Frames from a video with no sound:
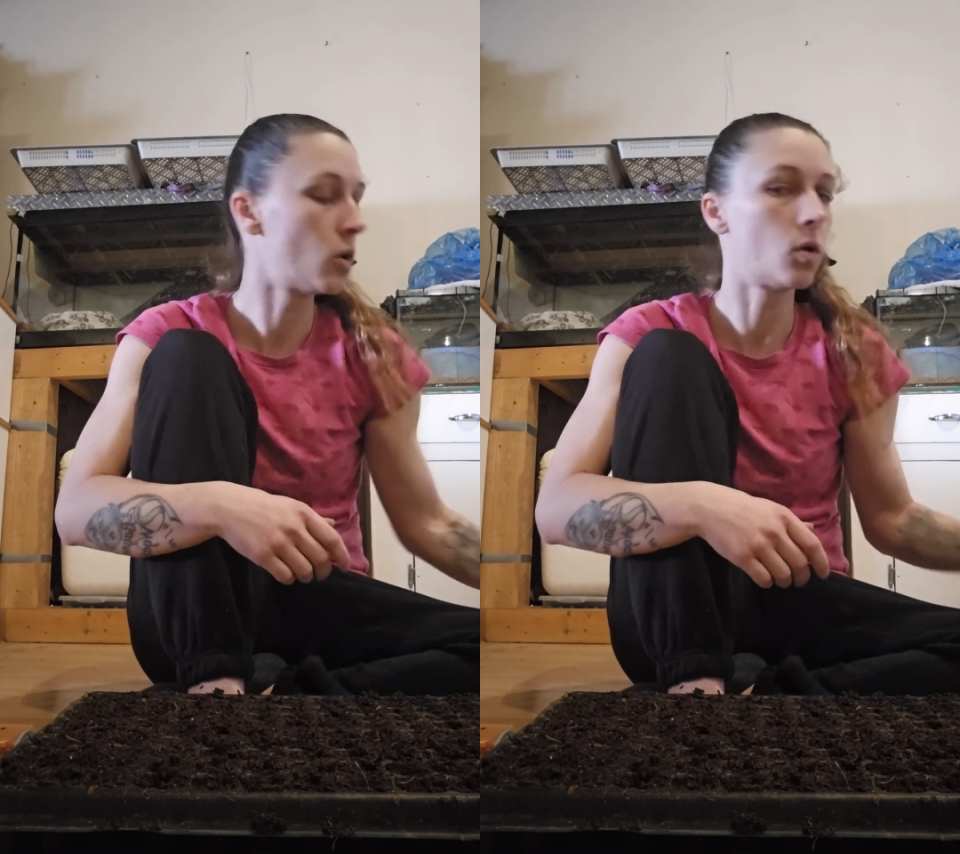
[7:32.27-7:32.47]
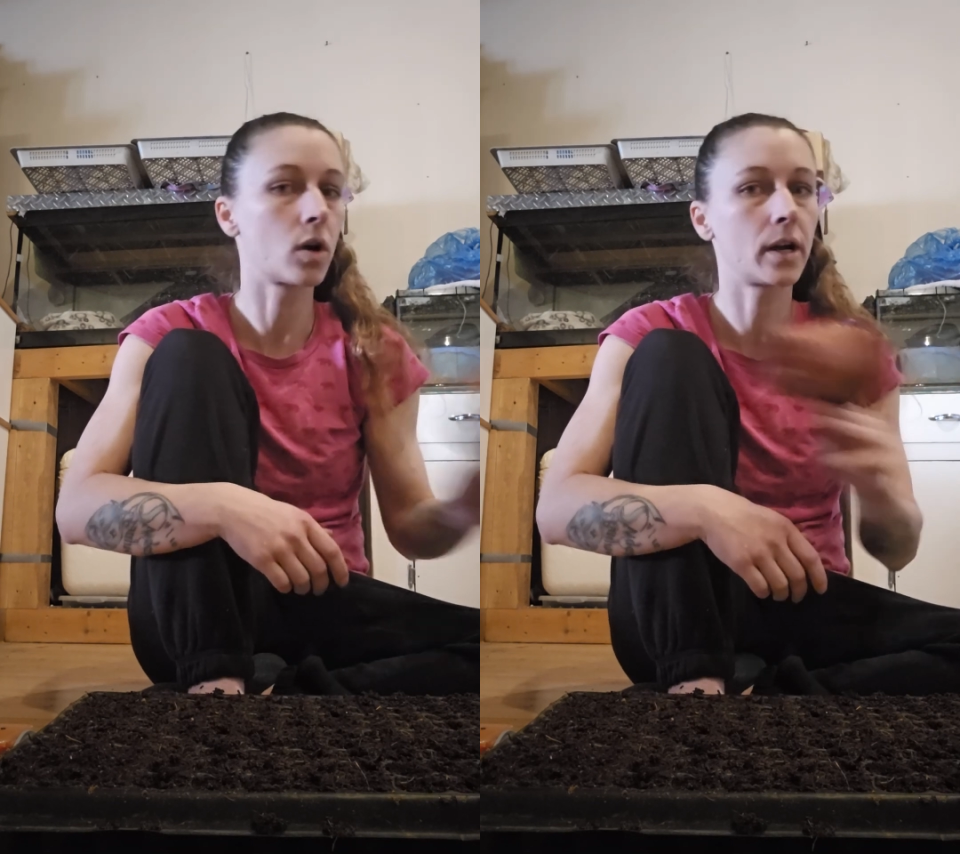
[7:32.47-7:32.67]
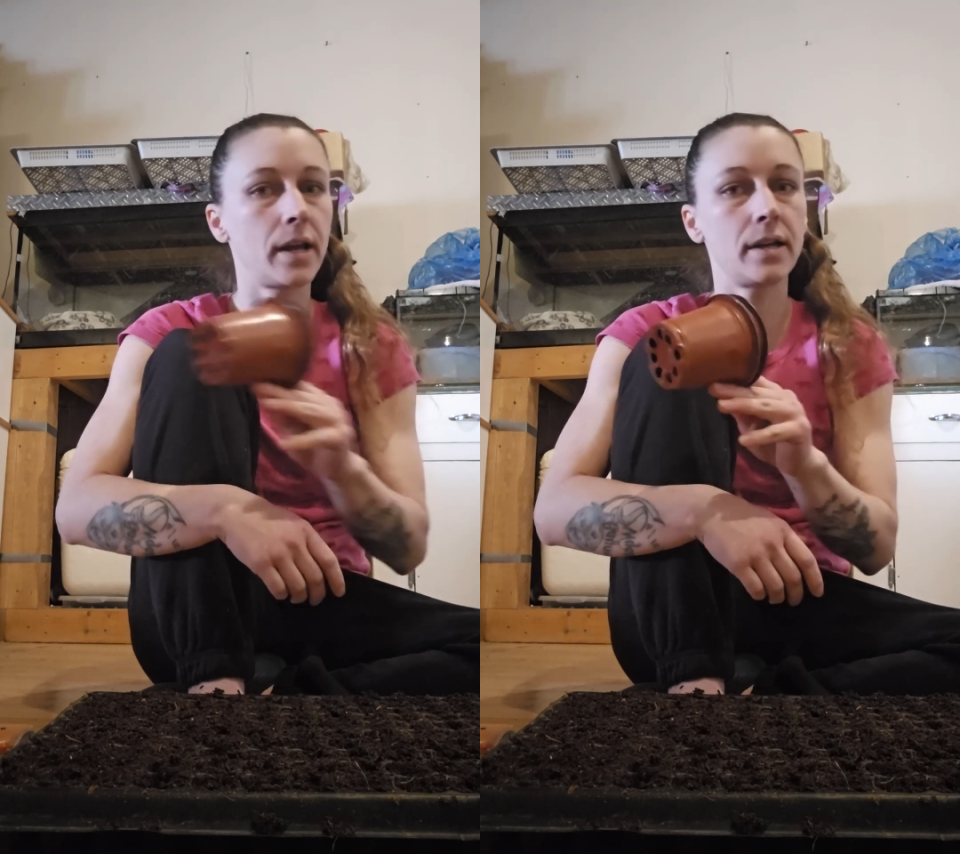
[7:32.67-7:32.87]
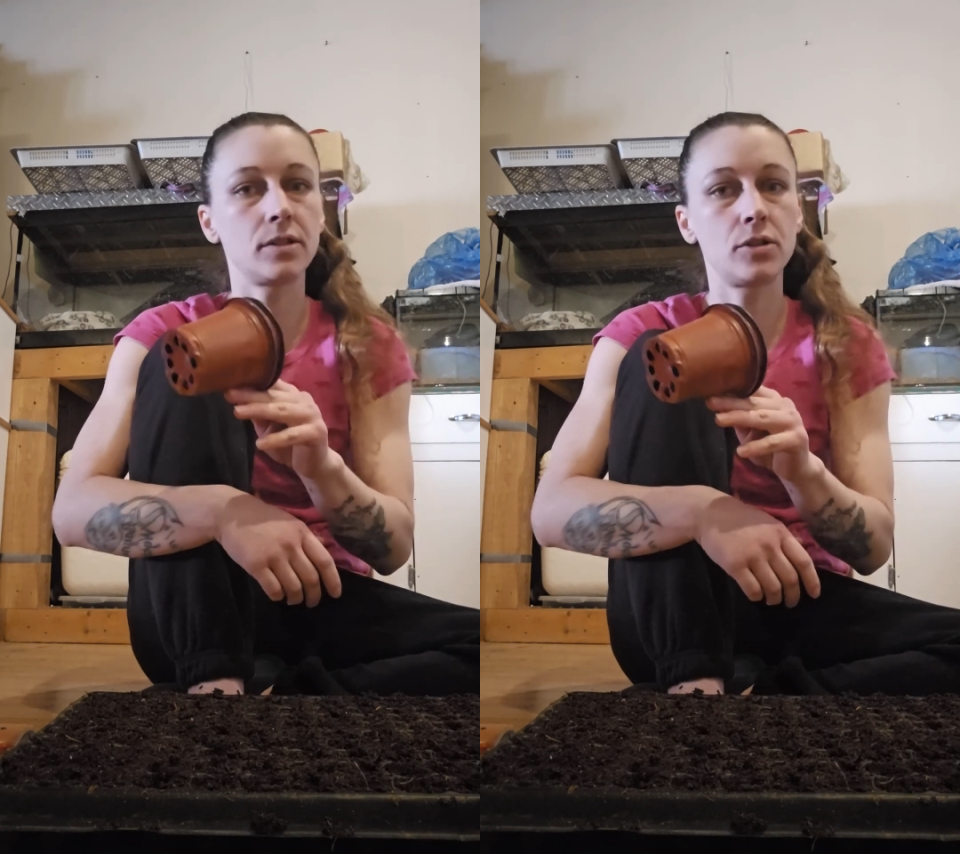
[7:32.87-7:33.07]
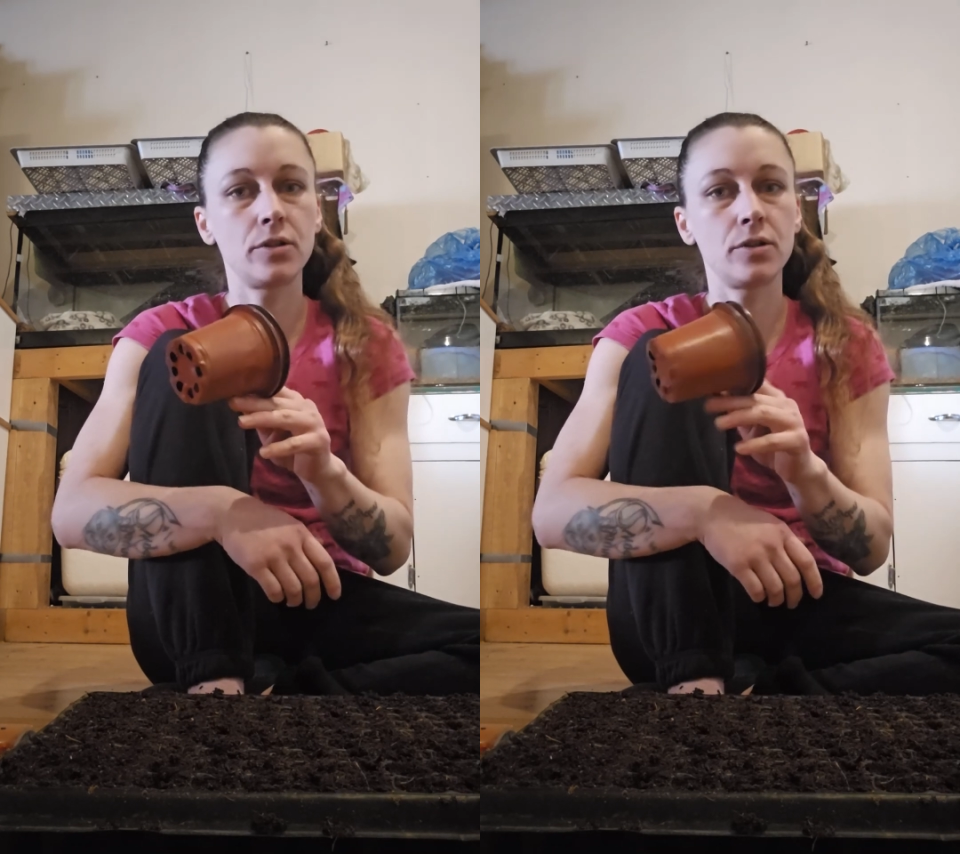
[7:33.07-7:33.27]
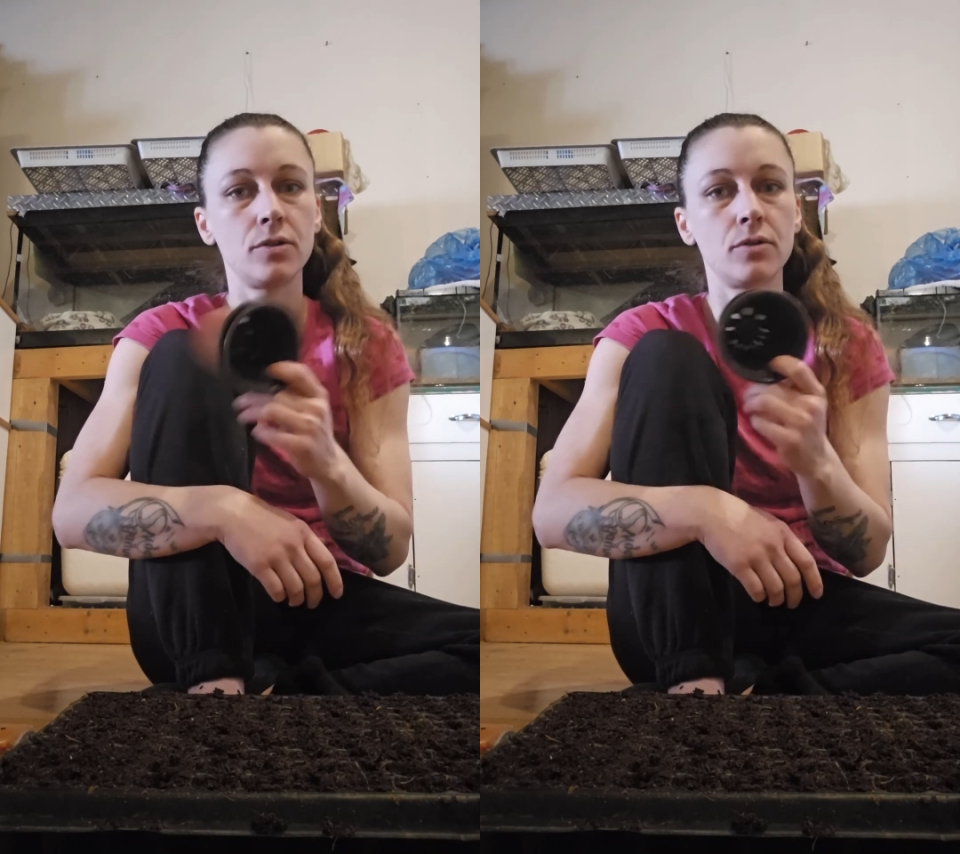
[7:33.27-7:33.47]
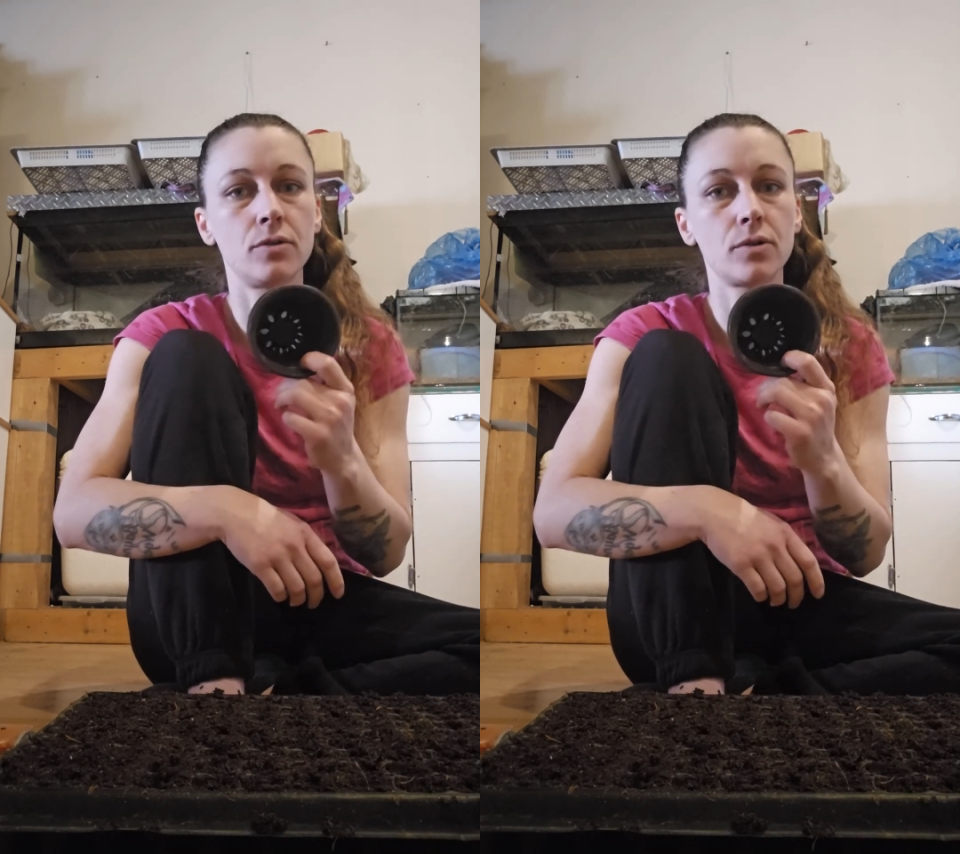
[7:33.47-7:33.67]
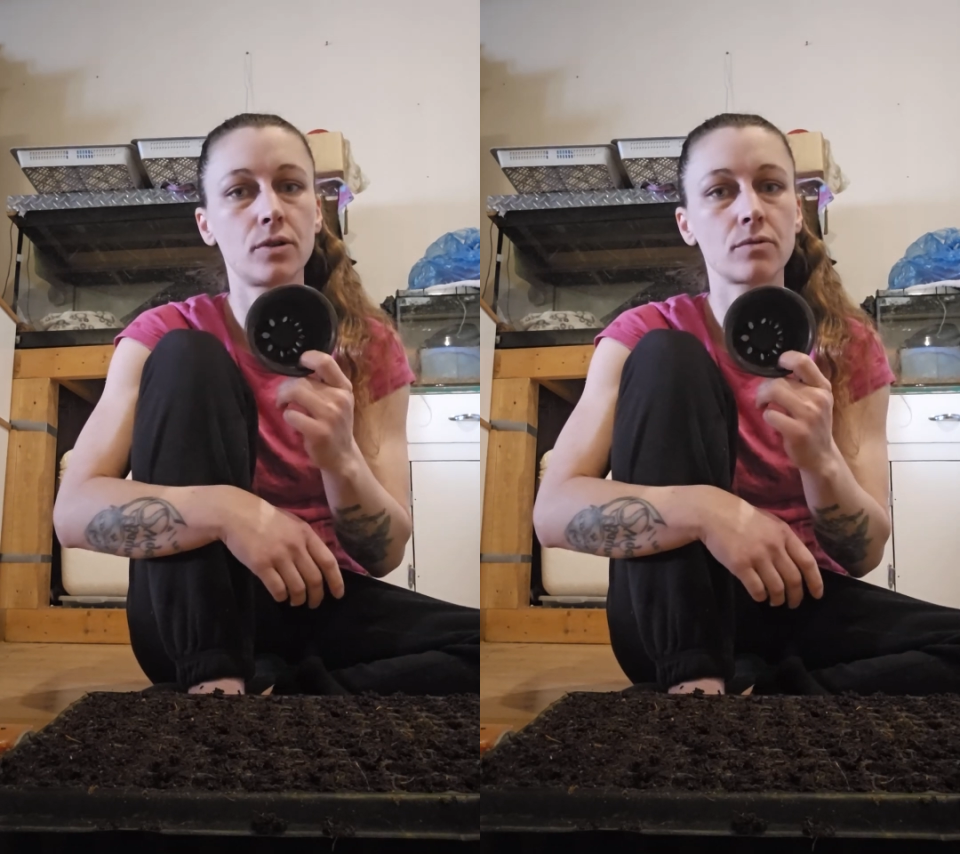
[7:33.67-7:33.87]
or
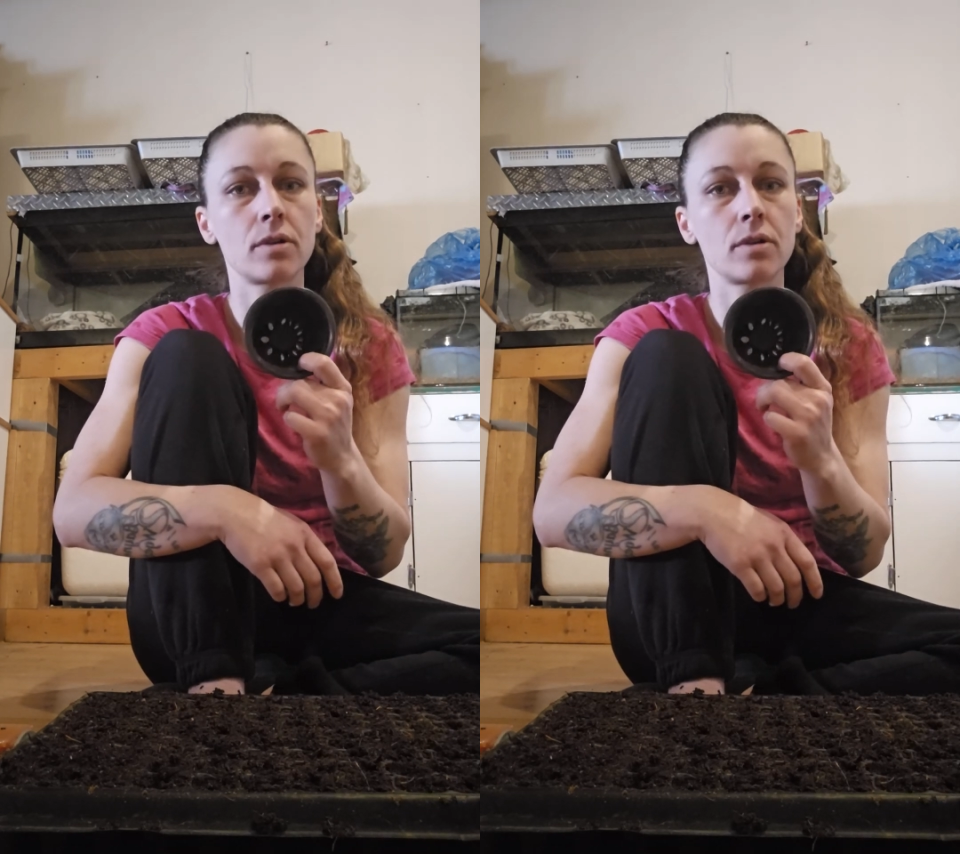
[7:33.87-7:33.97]
into